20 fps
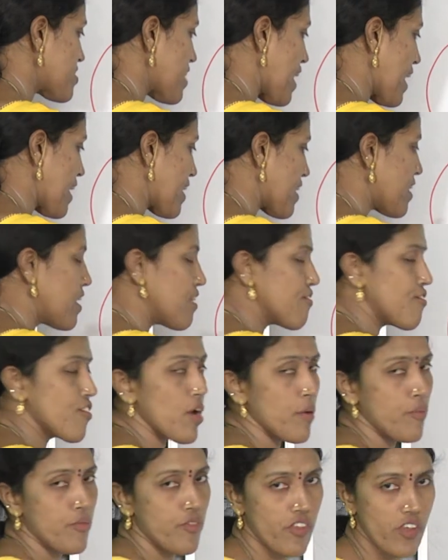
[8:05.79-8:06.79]
angle, if you
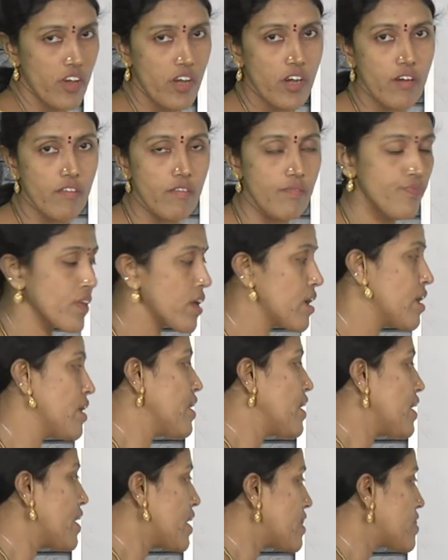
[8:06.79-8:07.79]
observe.
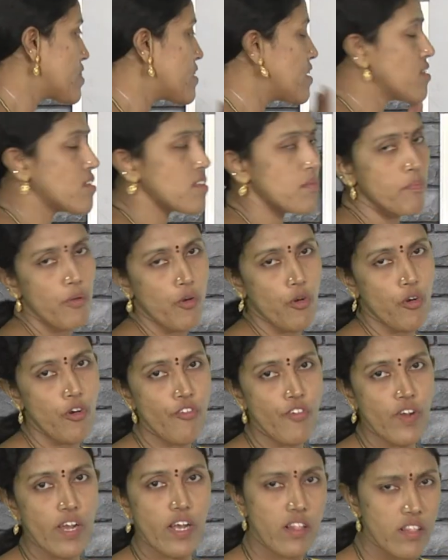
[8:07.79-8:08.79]
In this
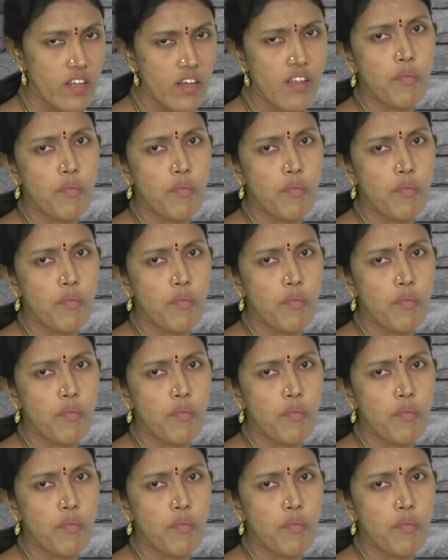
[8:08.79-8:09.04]
proof, in this